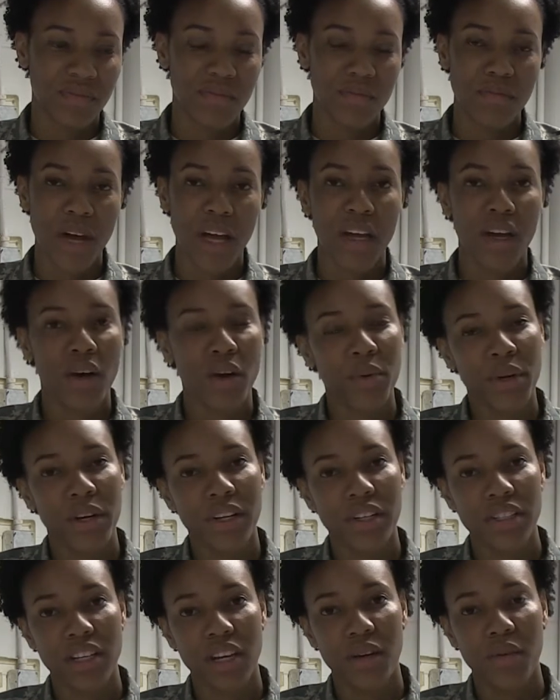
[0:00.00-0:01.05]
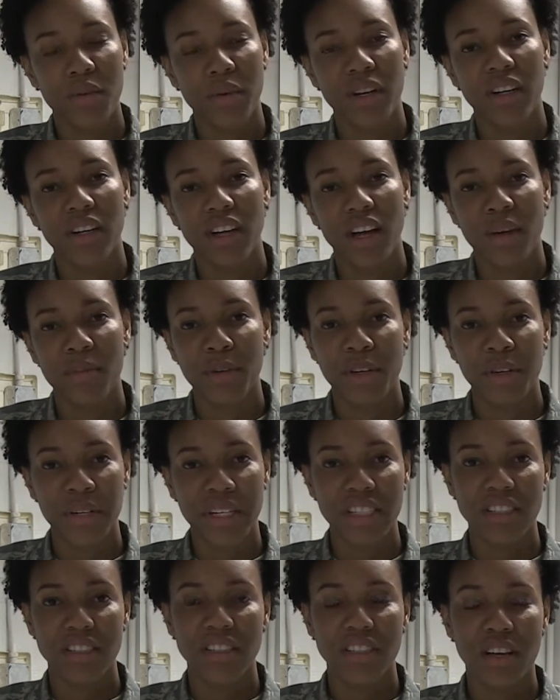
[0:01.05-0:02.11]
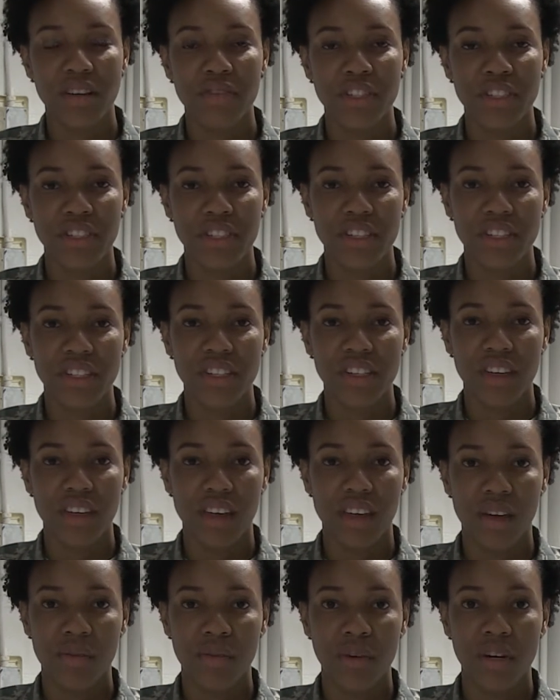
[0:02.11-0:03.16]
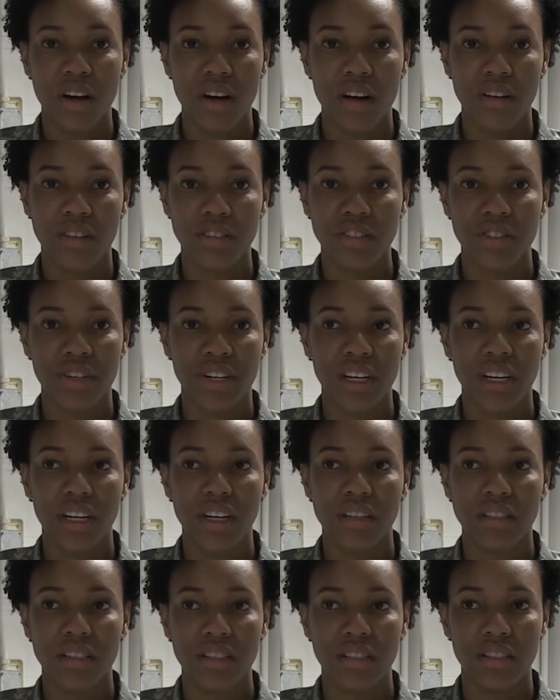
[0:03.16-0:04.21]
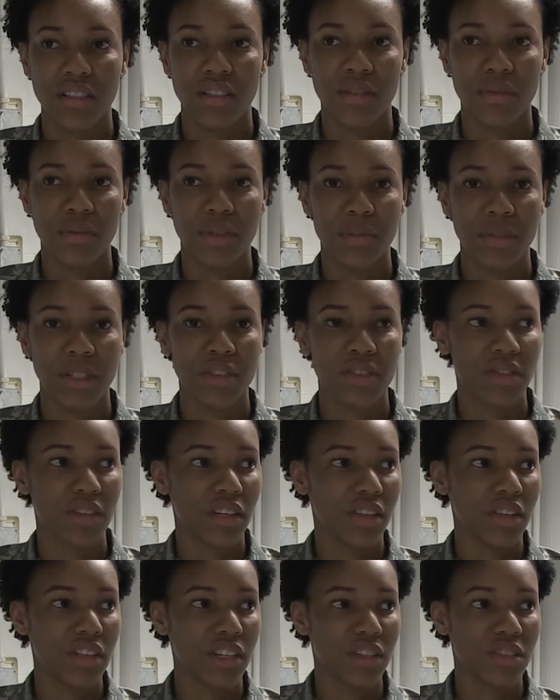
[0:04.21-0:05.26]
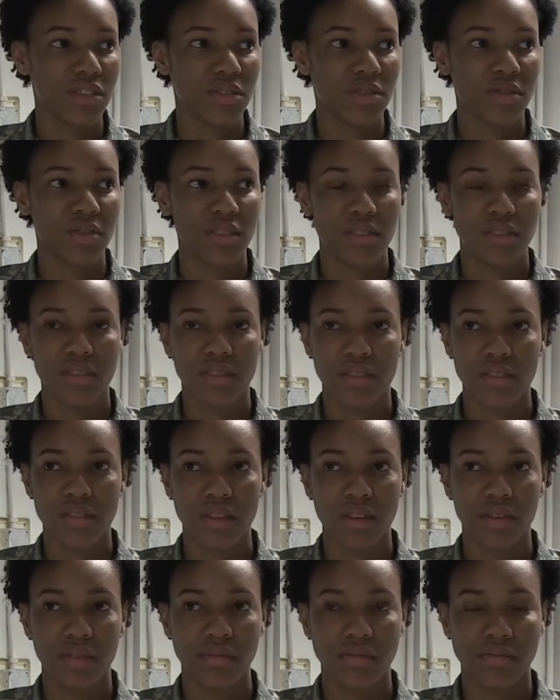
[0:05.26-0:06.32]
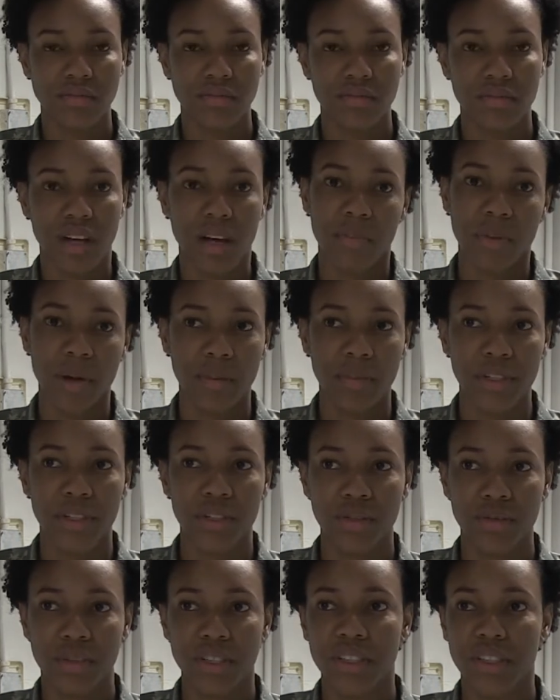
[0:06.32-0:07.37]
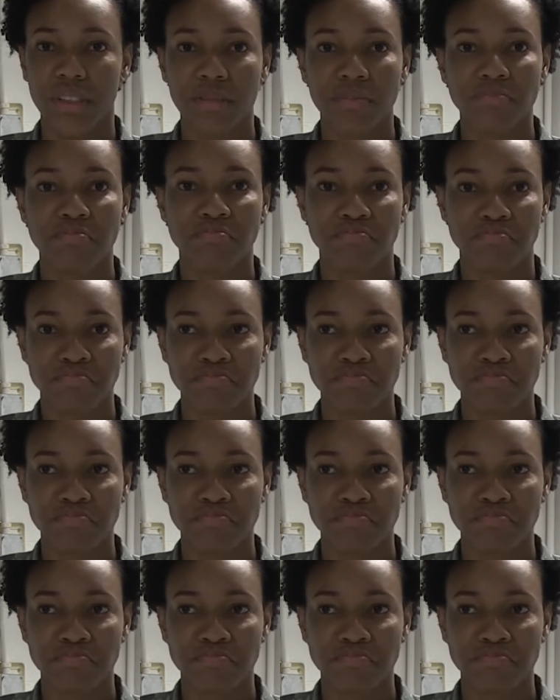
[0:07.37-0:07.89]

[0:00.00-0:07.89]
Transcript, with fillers: my coworkers at work. I'm a corrections officer, and we're all trained to deal with mental health issues. So I'd probably go to one of them.